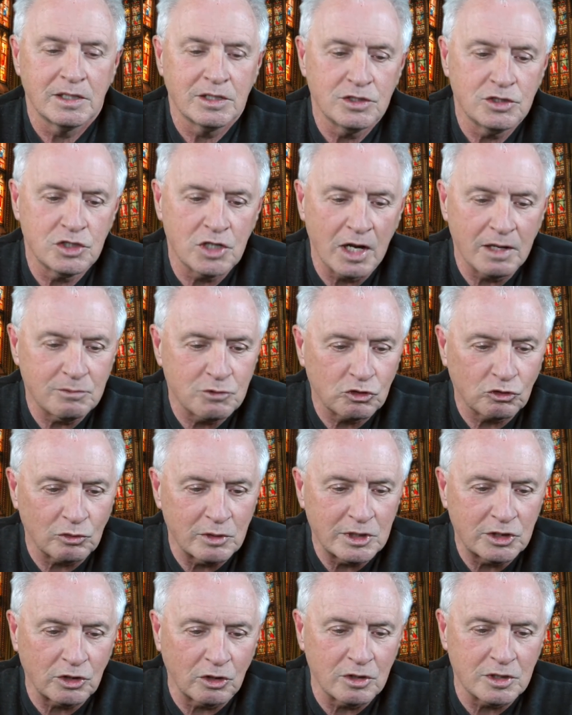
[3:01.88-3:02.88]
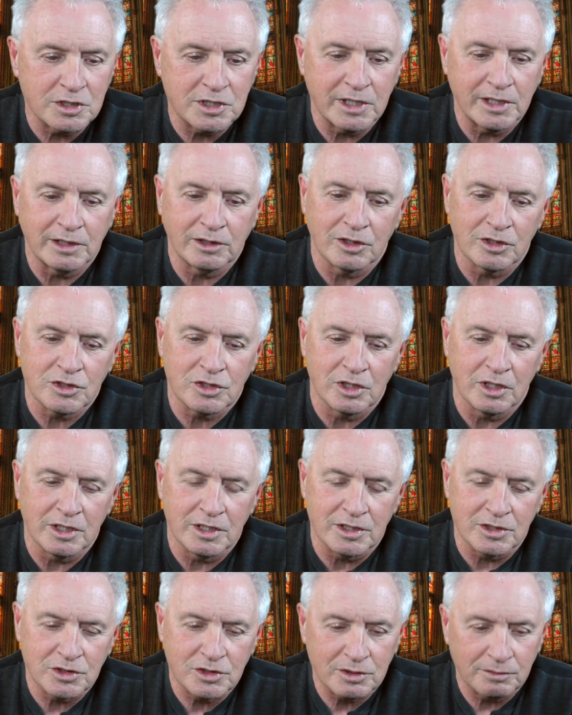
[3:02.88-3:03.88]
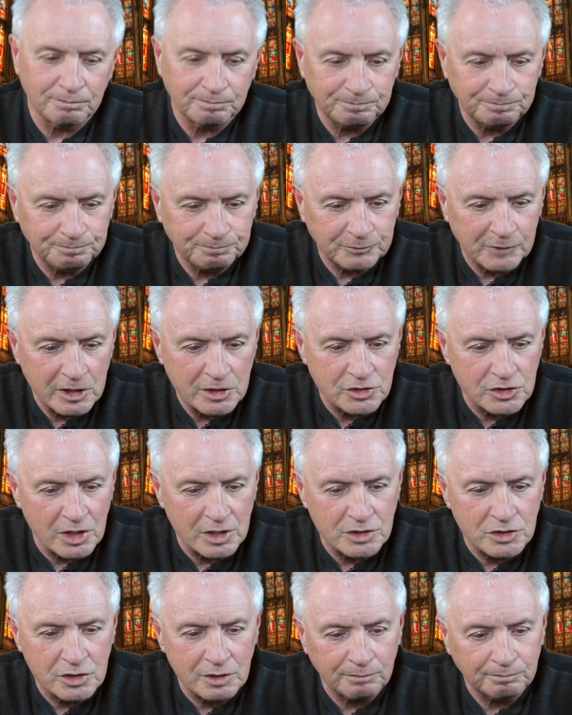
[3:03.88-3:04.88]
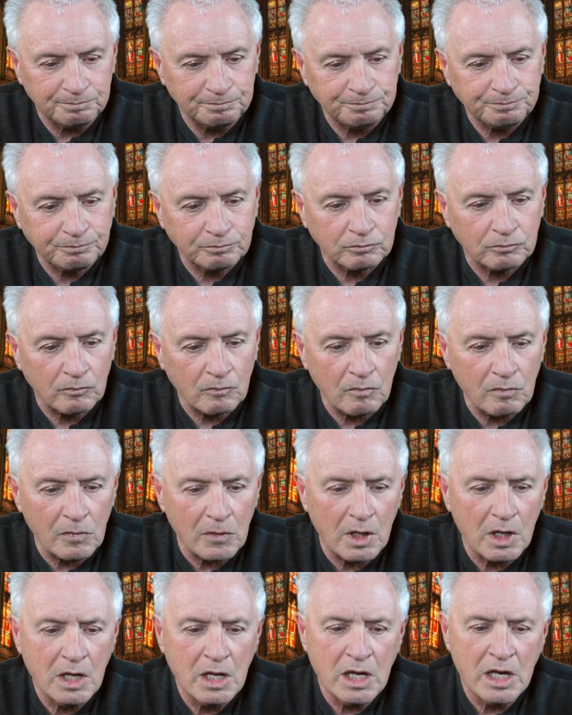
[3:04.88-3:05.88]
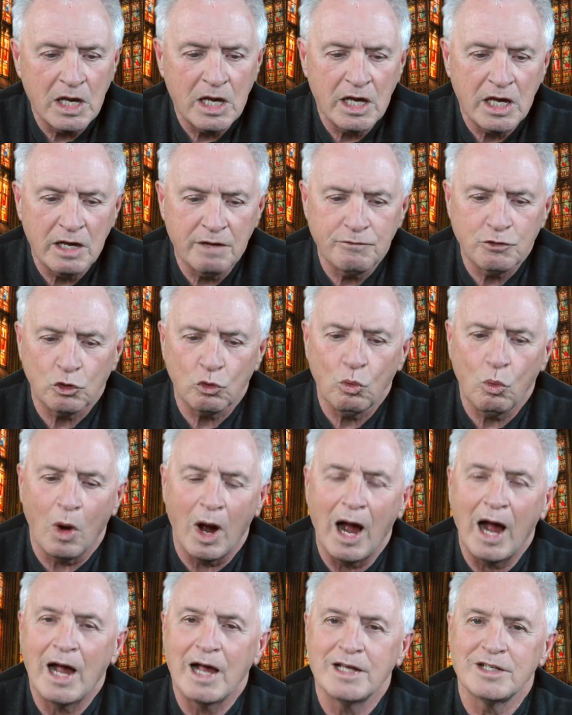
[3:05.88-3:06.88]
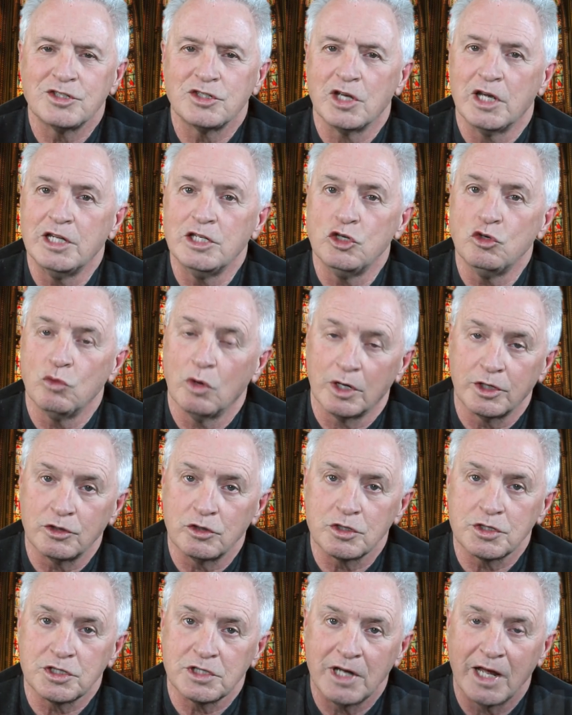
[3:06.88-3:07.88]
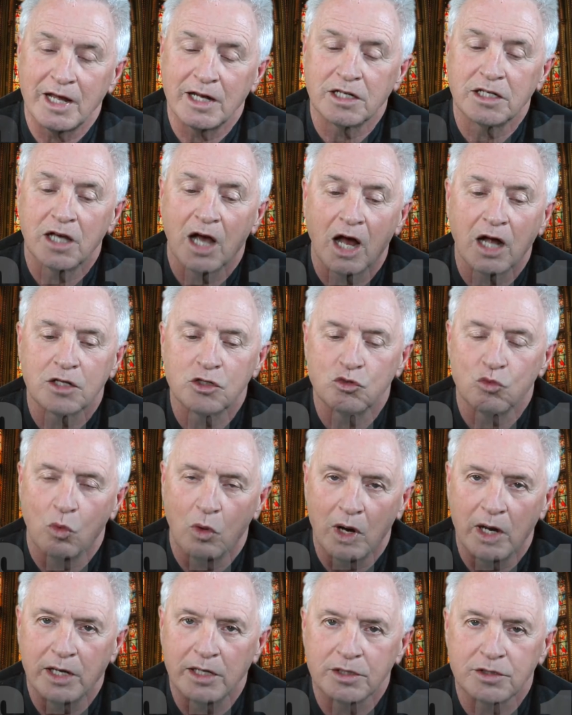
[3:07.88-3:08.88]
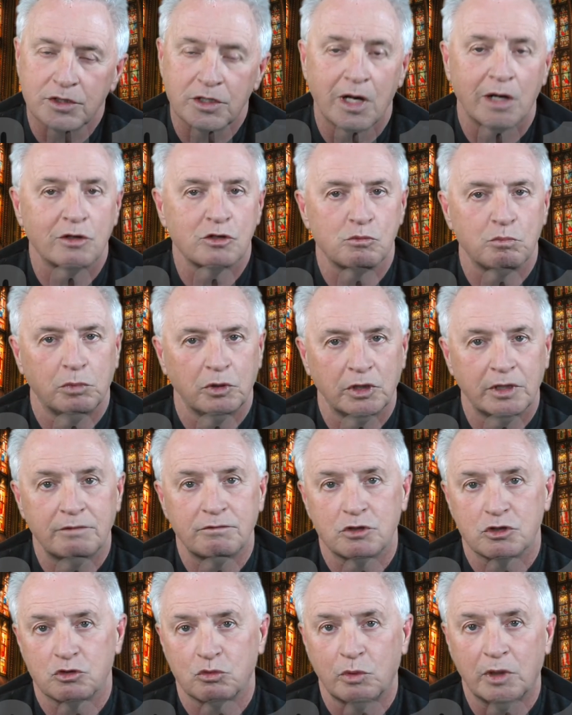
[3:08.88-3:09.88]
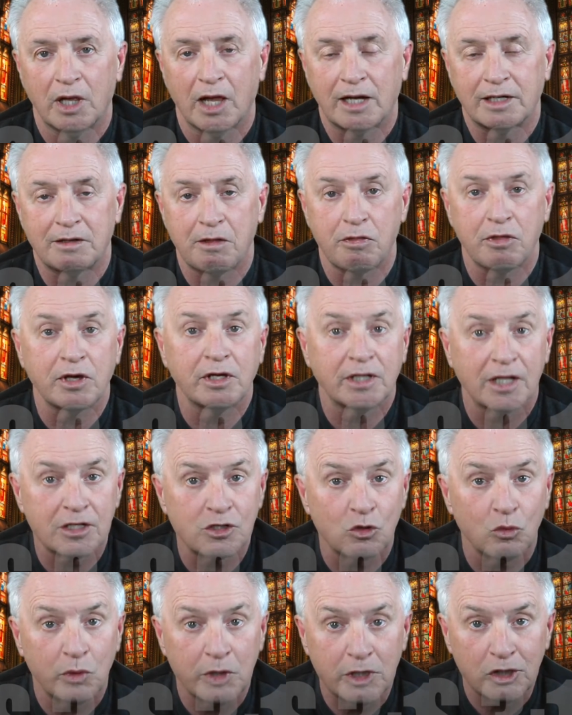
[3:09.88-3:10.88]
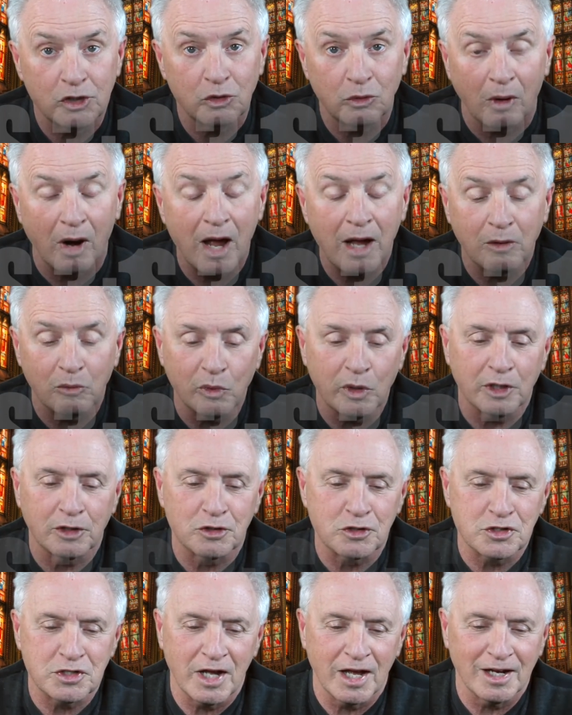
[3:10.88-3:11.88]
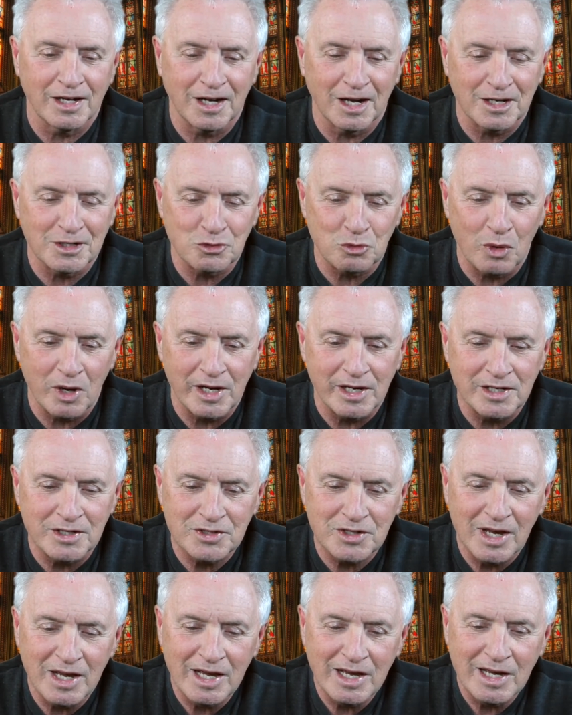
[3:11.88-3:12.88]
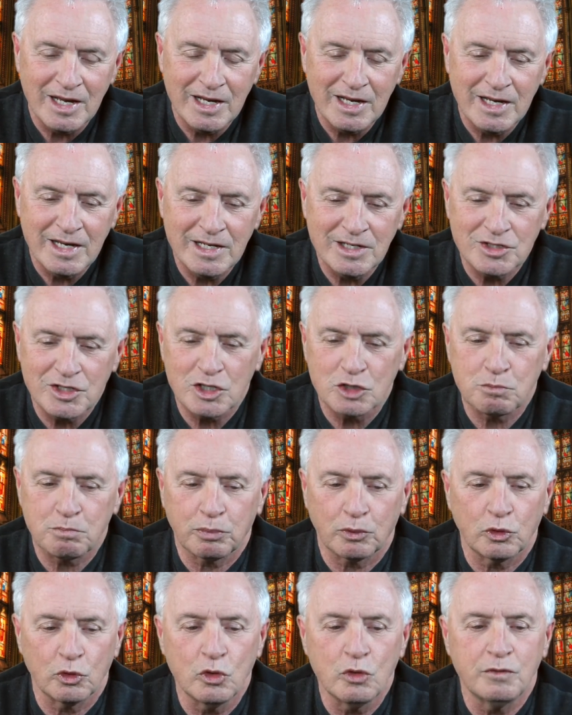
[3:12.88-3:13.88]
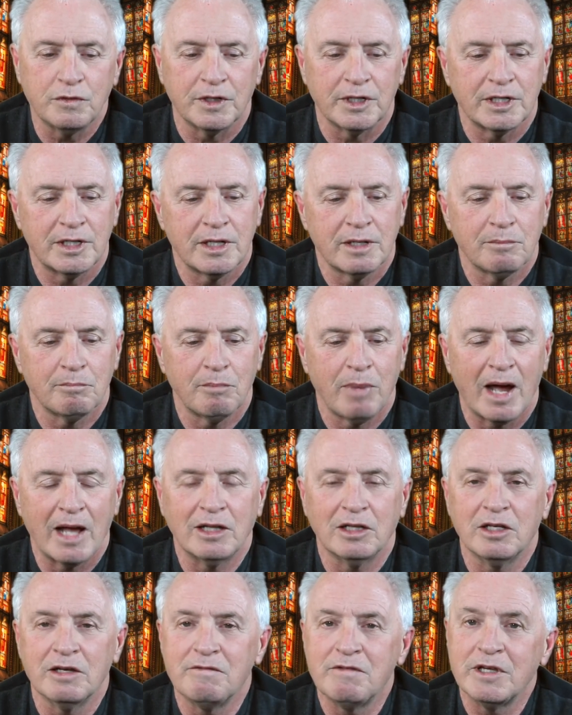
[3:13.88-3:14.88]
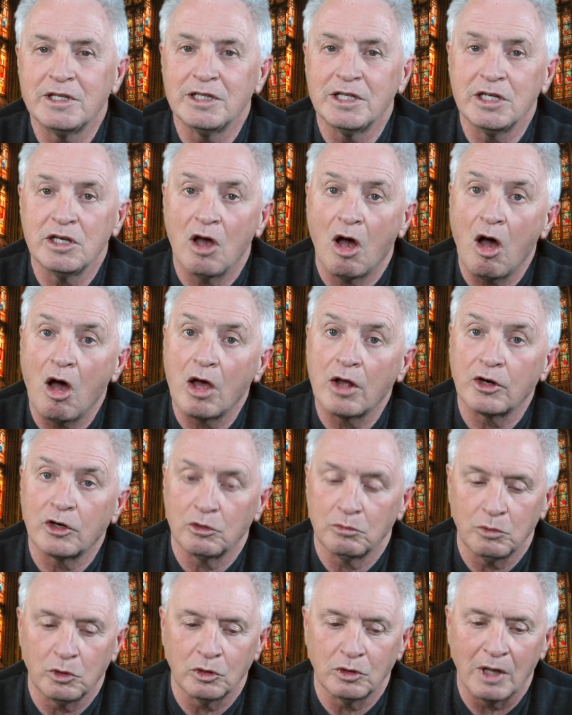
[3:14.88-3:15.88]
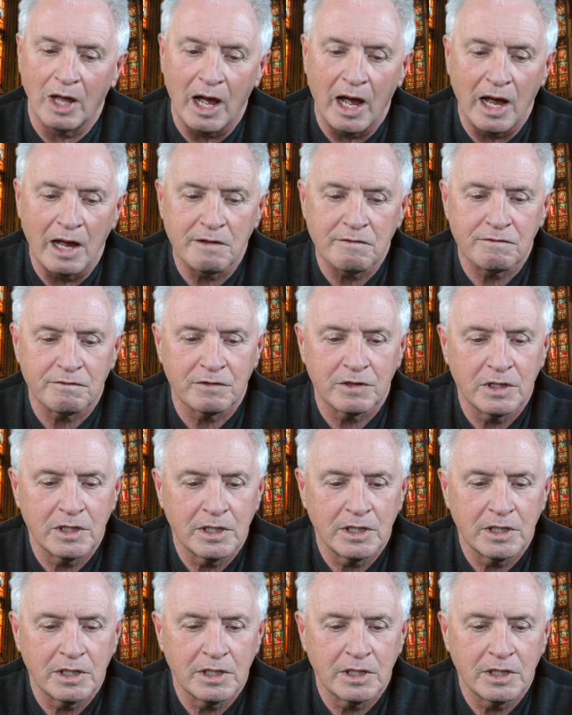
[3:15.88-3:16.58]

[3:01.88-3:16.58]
James three thirteen, listen to this. He says, if you're wise and you understand God's ways, now as believers we like to think that's what we do, right? We understand God's ways. He says, prove it by living the honorable life.